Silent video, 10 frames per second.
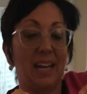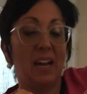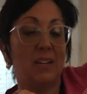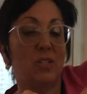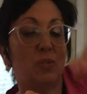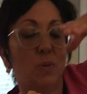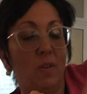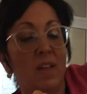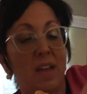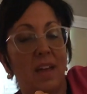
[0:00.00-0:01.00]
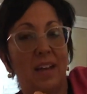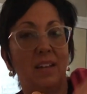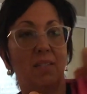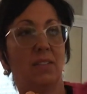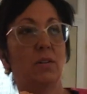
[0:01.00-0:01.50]
to get on the stool
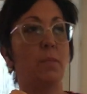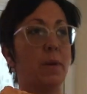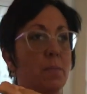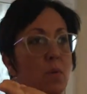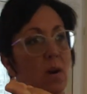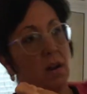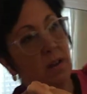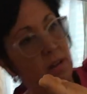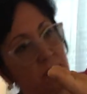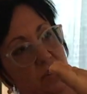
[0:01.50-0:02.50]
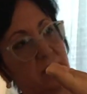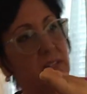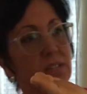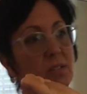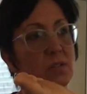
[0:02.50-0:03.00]
and give a little bit more
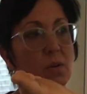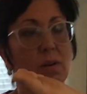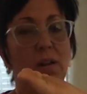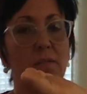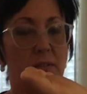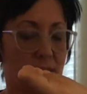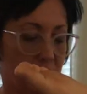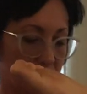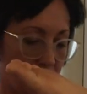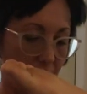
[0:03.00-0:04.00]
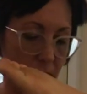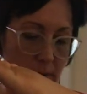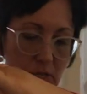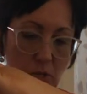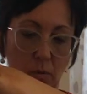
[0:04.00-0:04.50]
resistance so it doesn't bother
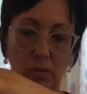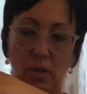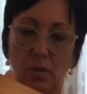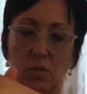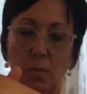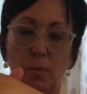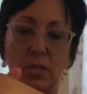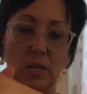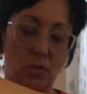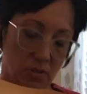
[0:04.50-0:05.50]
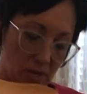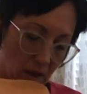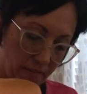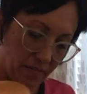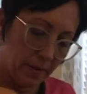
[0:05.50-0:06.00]
my shoulder. So protect
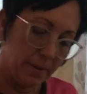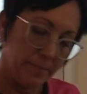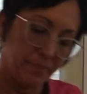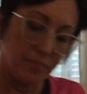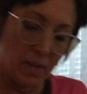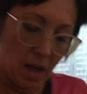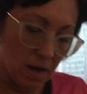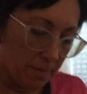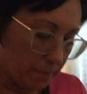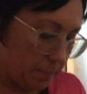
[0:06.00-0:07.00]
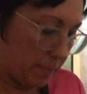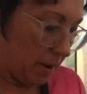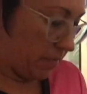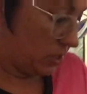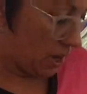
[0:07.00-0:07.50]
yourself.
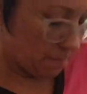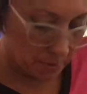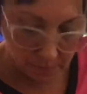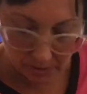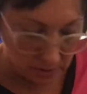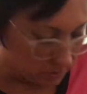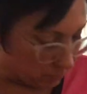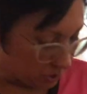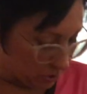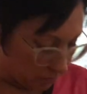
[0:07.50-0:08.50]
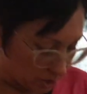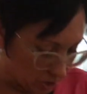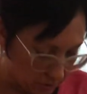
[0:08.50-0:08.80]
But for time purposes, we're just rushing